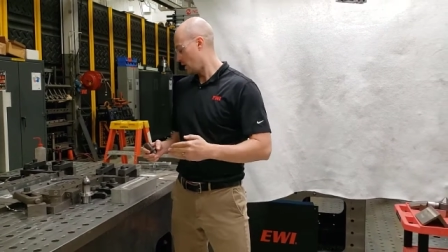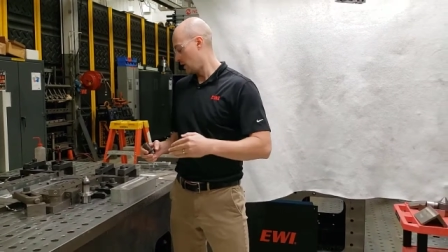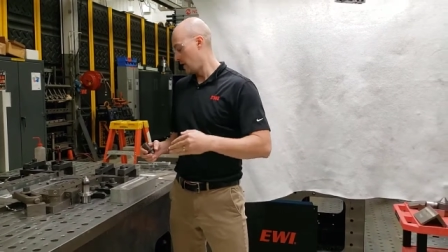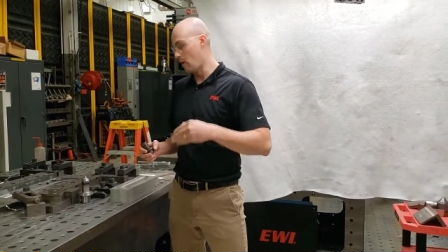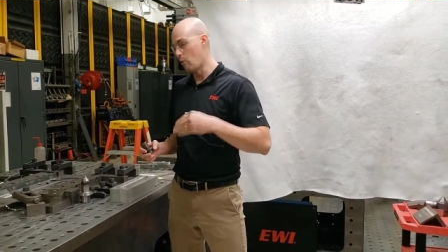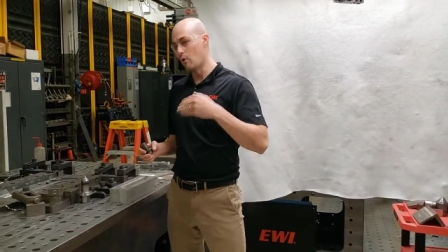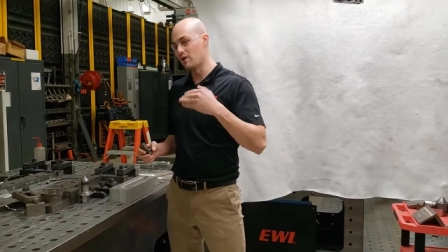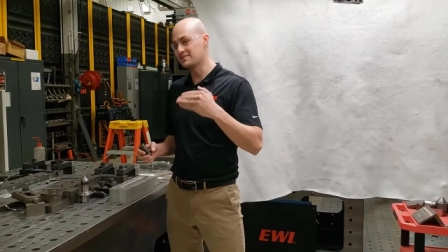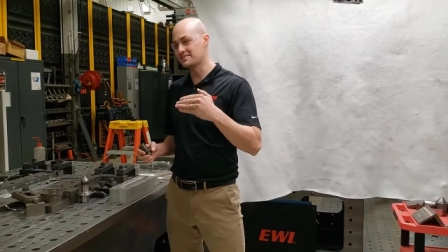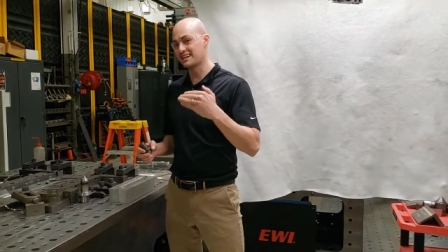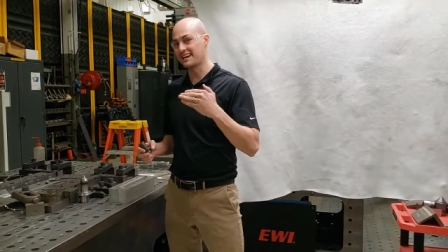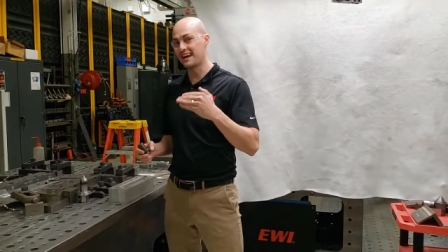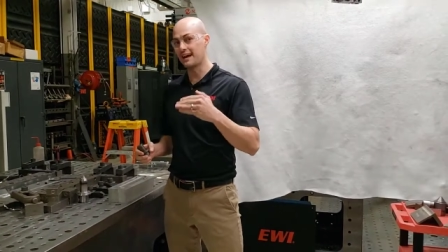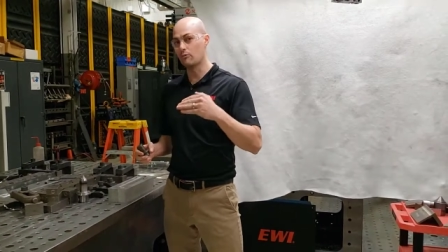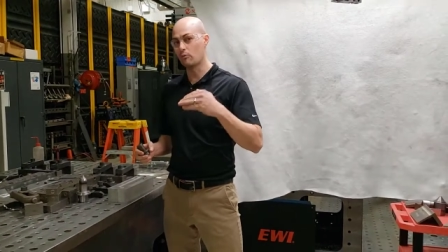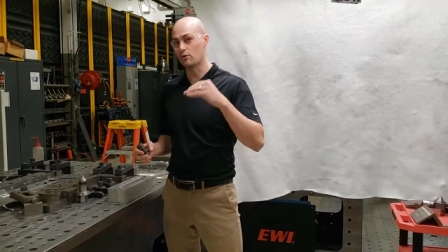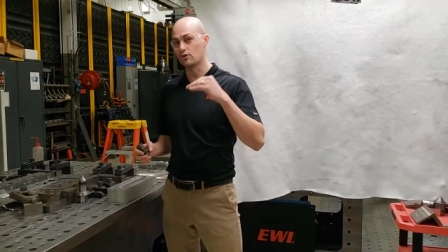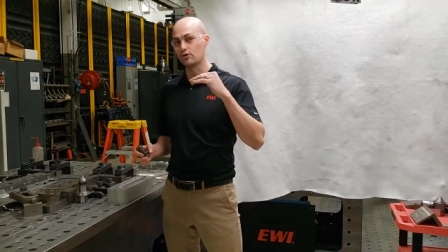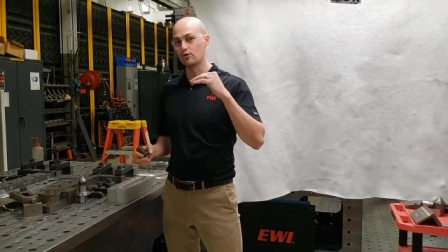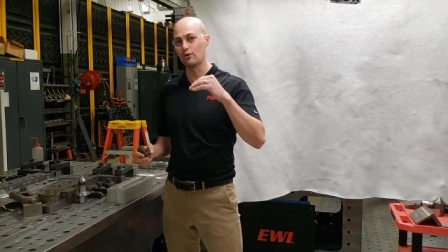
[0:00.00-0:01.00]
Now, once
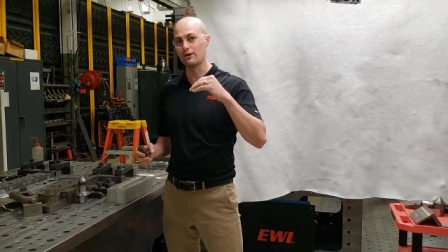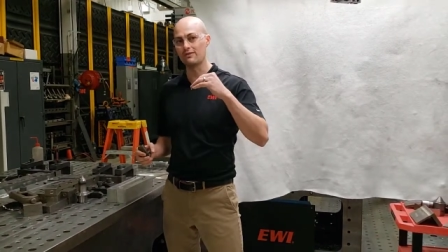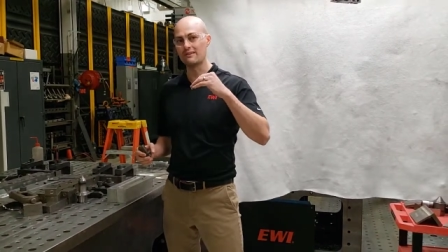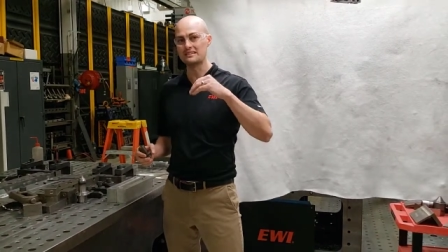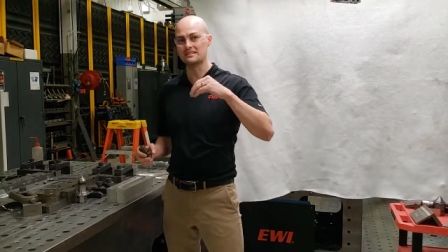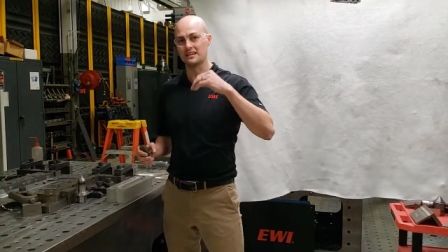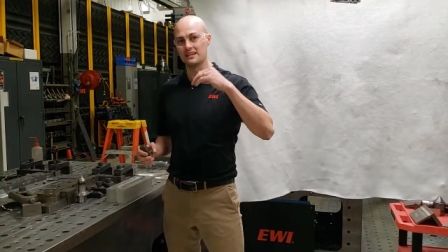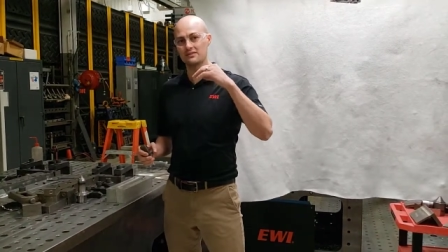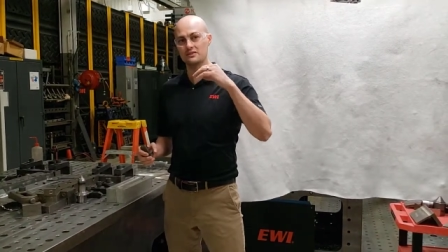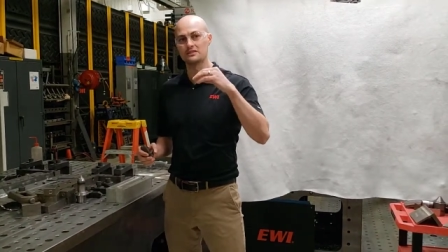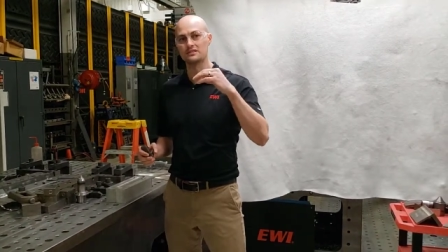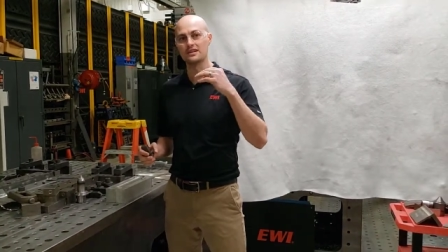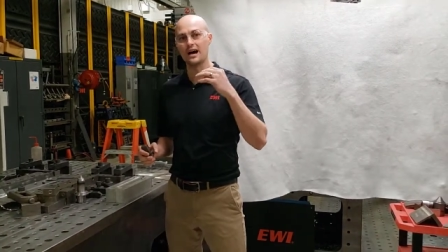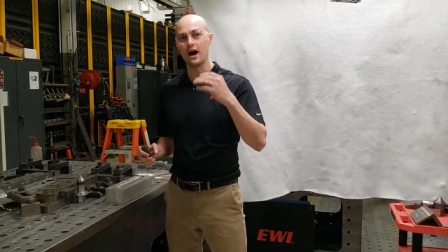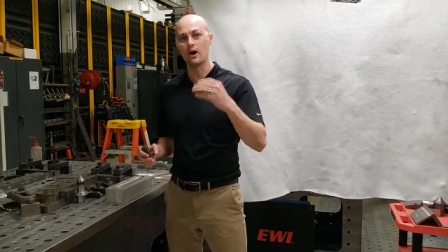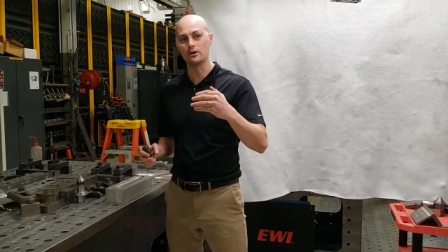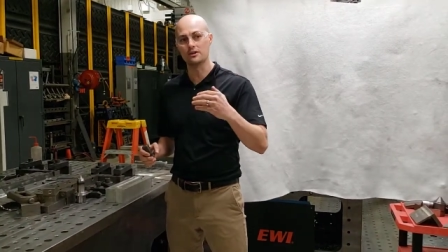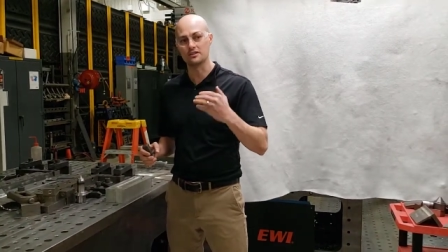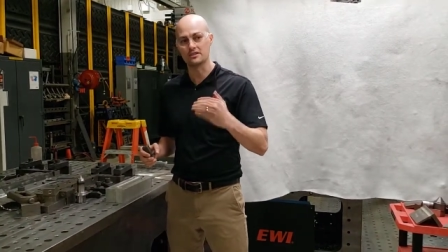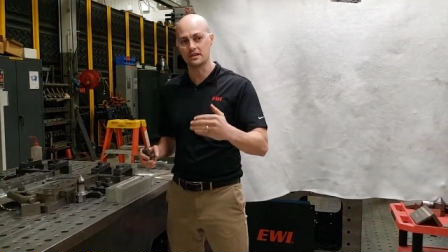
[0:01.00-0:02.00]
again, we're doing this in the
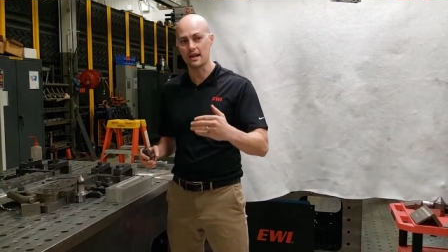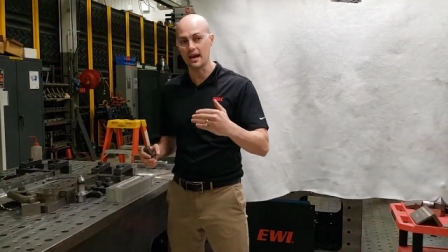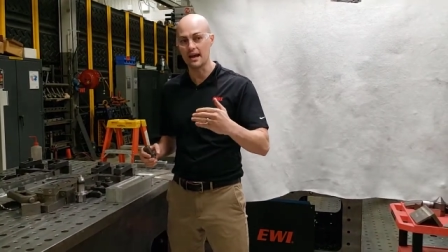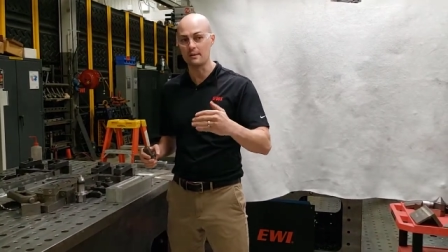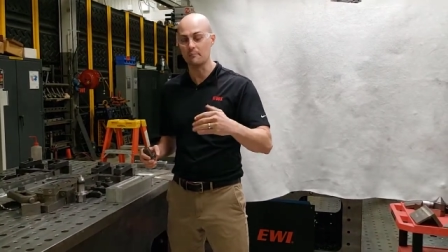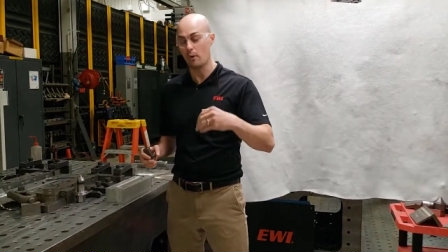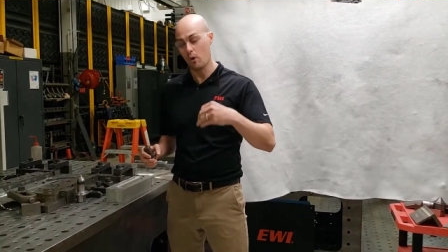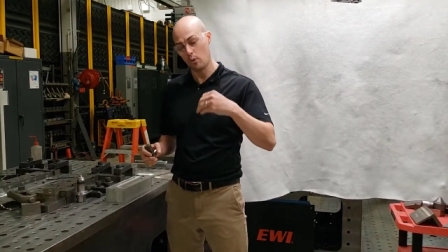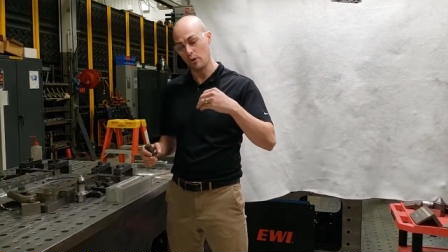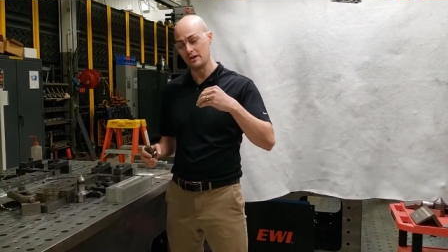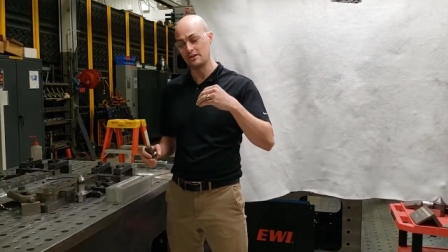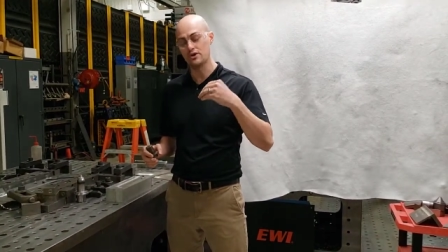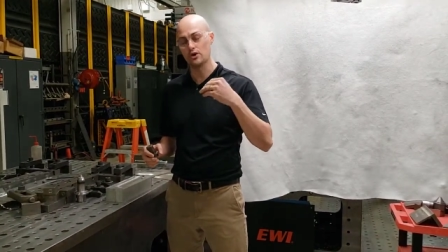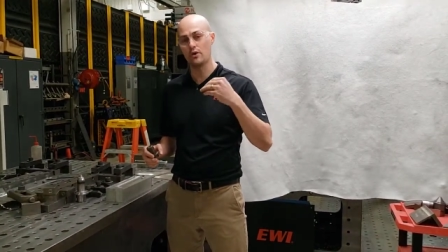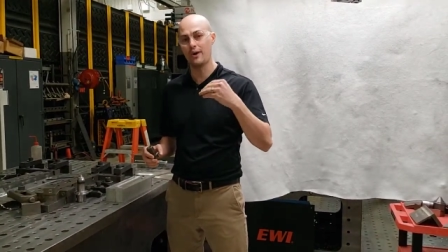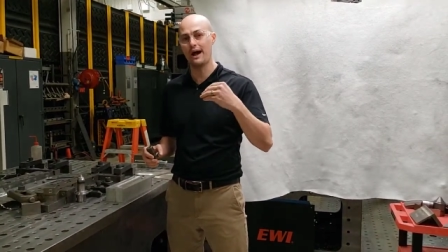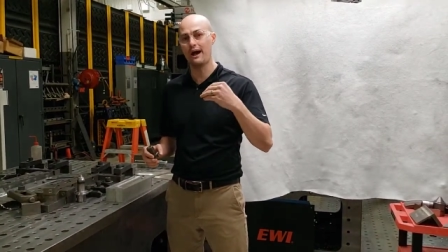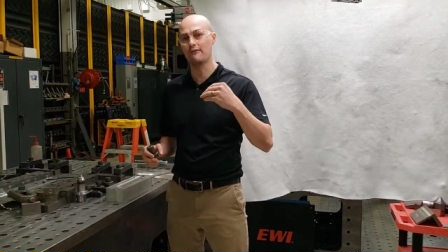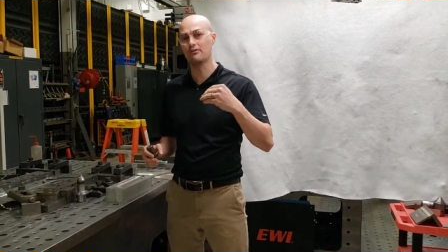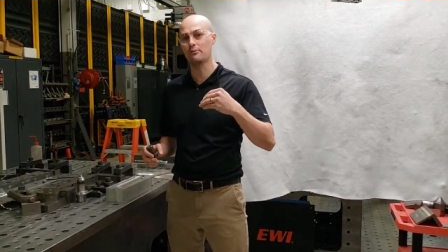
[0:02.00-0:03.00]
solid state, but we
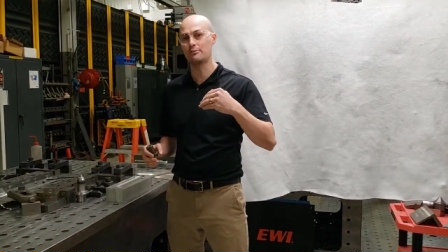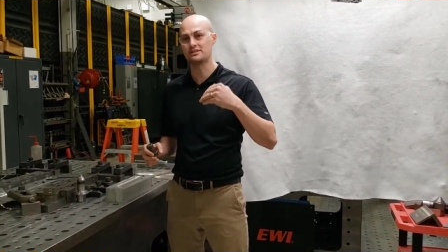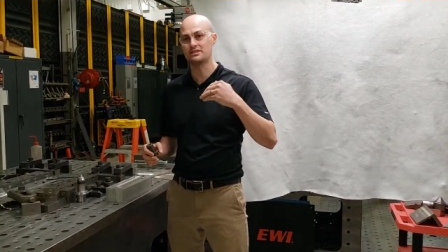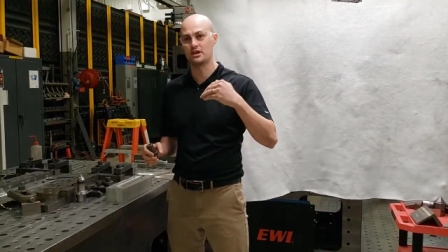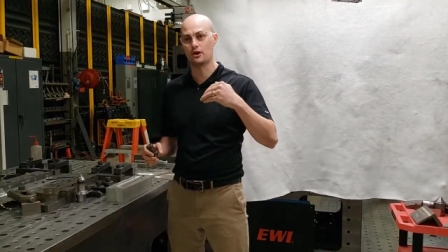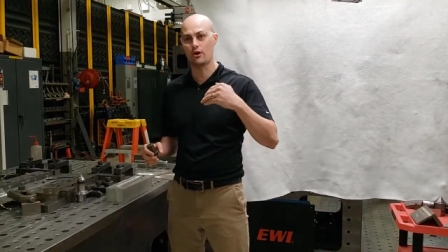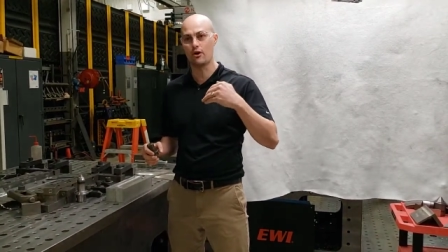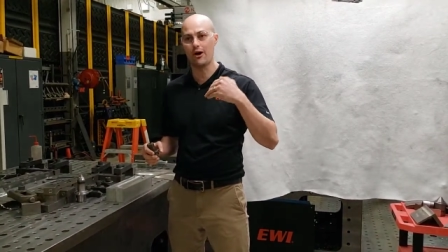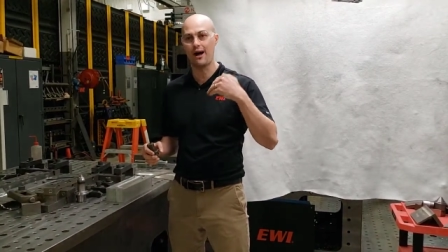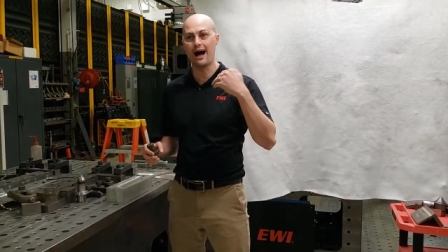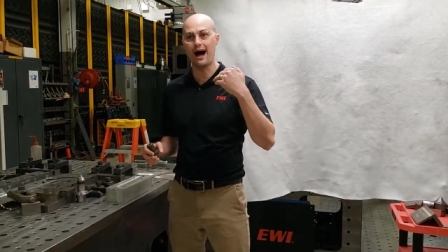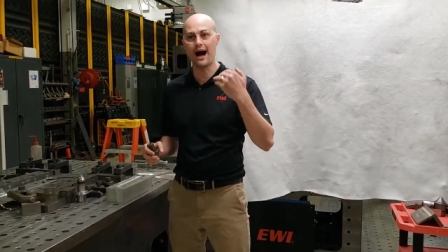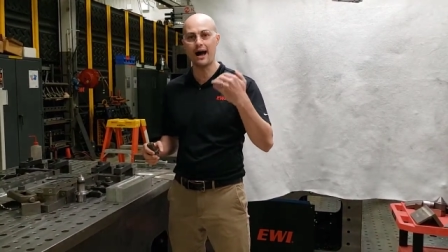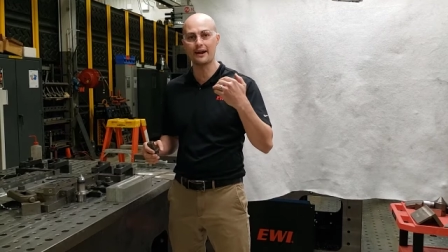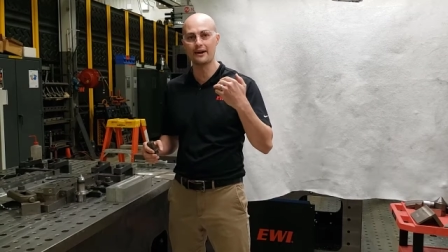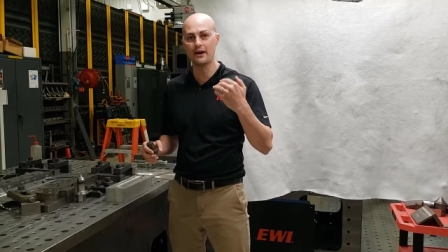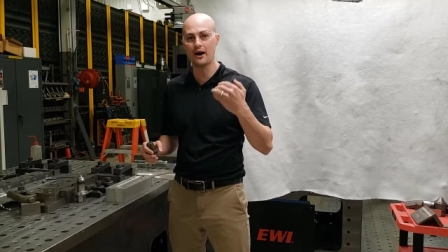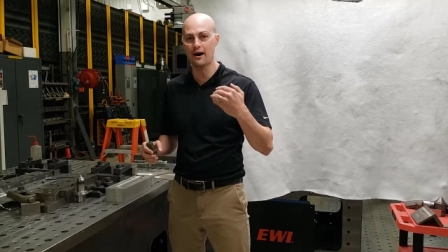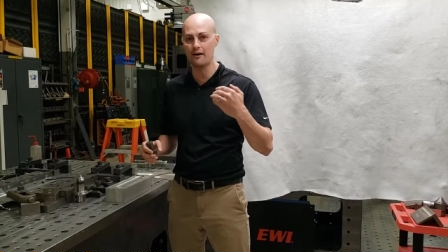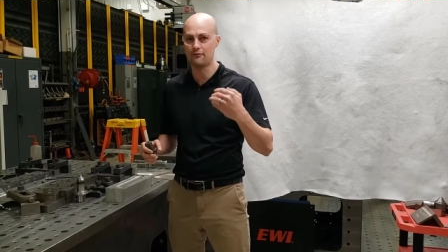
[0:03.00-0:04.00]
do have the material
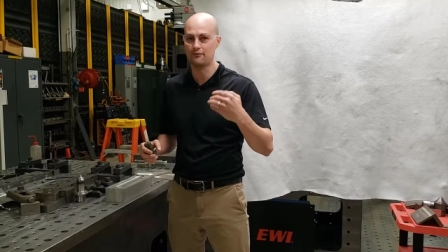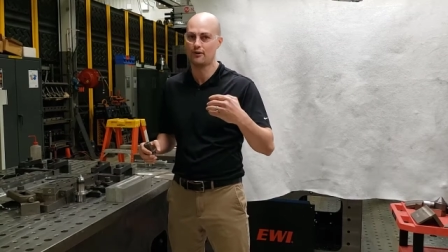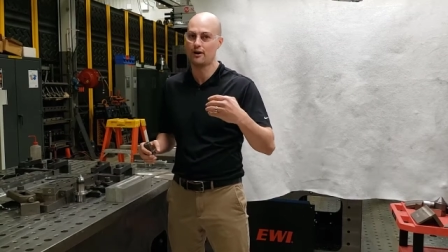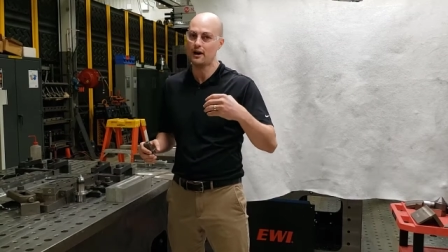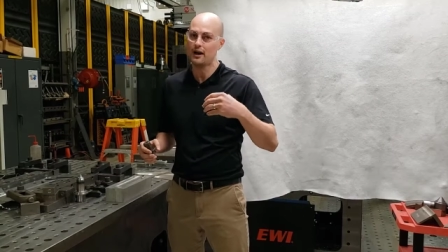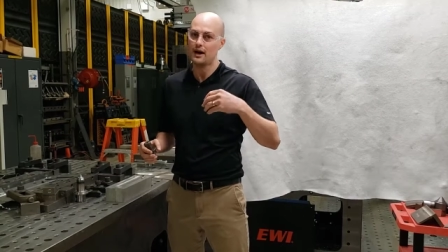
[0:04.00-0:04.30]
hot enough